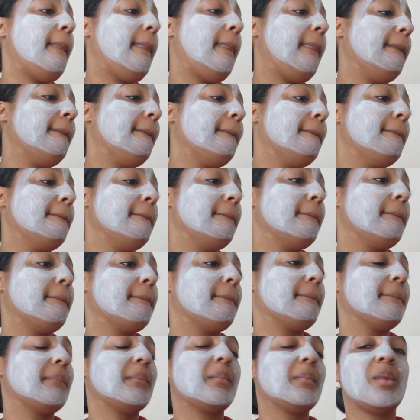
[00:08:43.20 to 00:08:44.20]
mm,
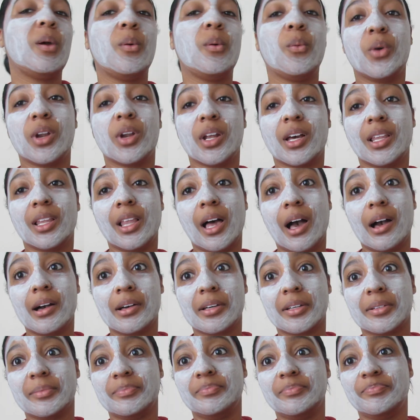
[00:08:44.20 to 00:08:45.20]
1
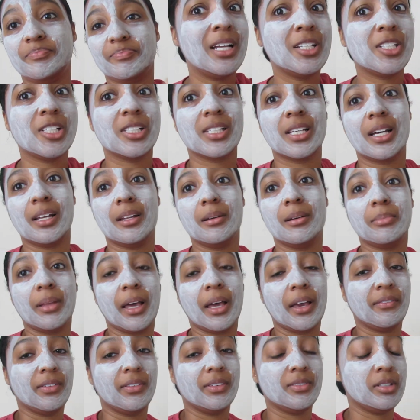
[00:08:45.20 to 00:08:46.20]
o'clock. I just got up
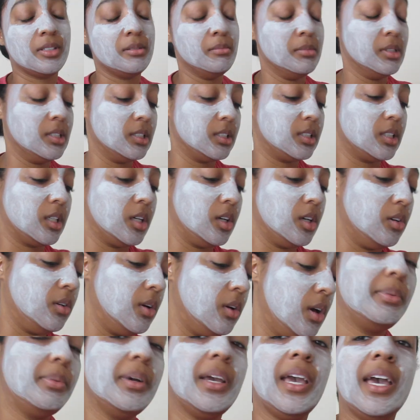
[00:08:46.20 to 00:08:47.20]
like 15 minutes ago.
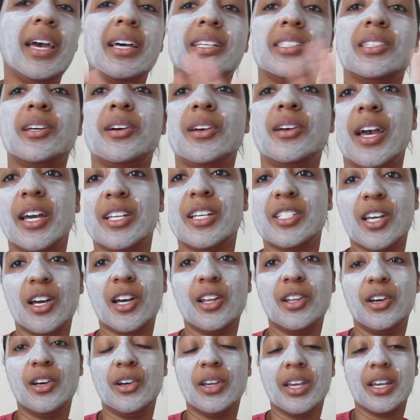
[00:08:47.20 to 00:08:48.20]
But yeah, so as
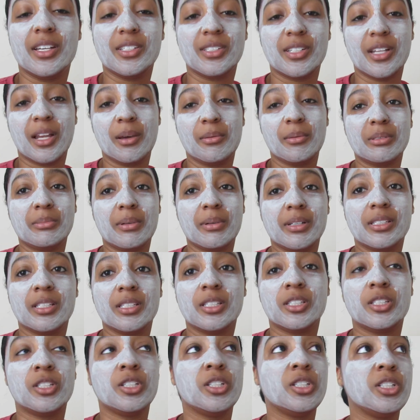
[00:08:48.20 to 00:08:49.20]
y'all know, yesterday was my
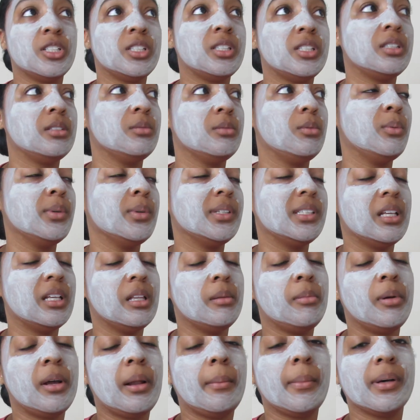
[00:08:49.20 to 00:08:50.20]
sister's, well, we
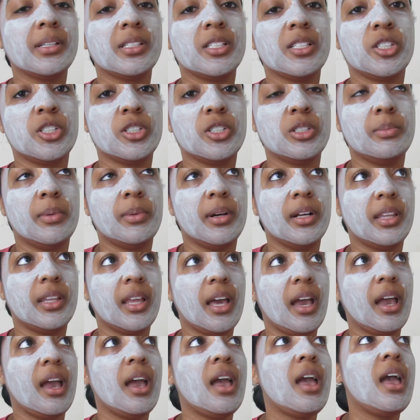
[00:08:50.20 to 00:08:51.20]
celebrated my sister's
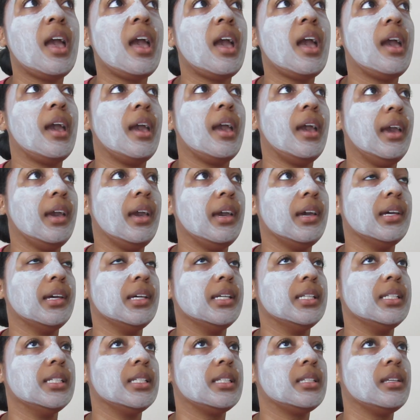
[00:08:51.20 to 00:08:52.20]
birthday.
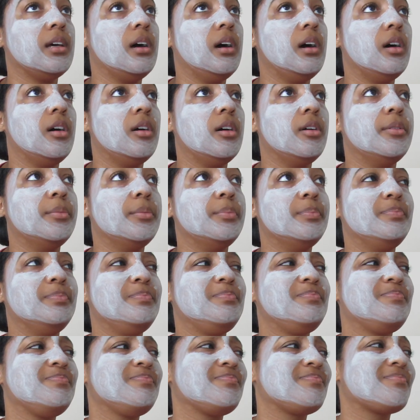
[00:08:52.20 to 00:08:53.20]
And
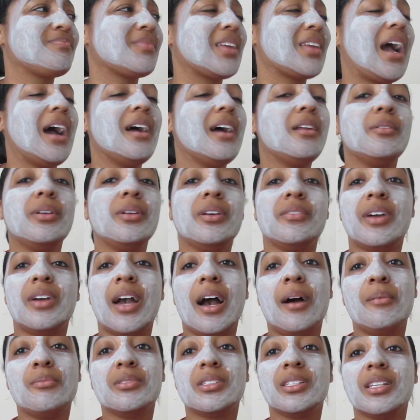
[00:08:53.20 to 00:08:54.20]
um, I don't even,
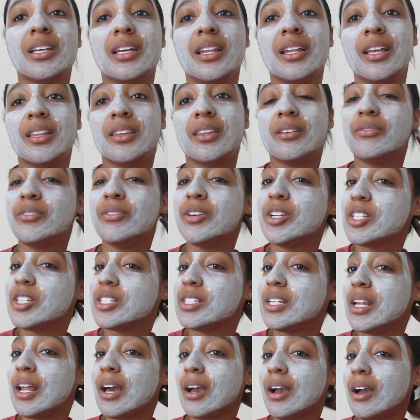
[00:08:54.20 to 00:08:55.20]
I was looking at the footage
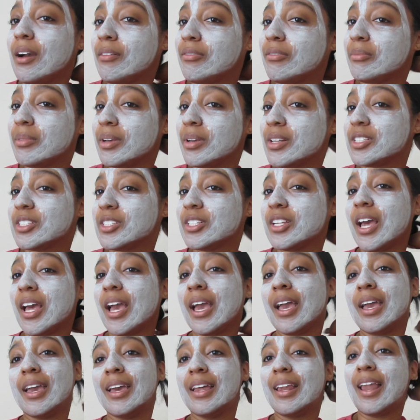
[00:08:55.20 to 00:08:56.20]
that I got from
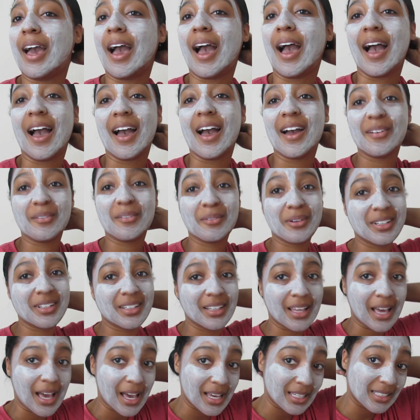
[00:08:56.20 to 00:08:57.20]
yesterday and I
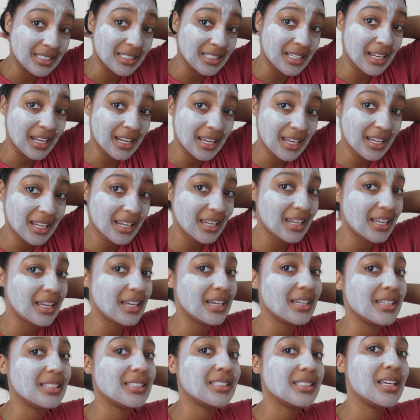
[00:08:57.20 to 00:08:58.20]
realized that it
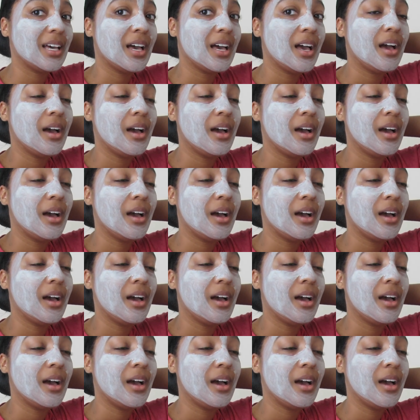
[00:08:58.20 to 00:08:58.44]
is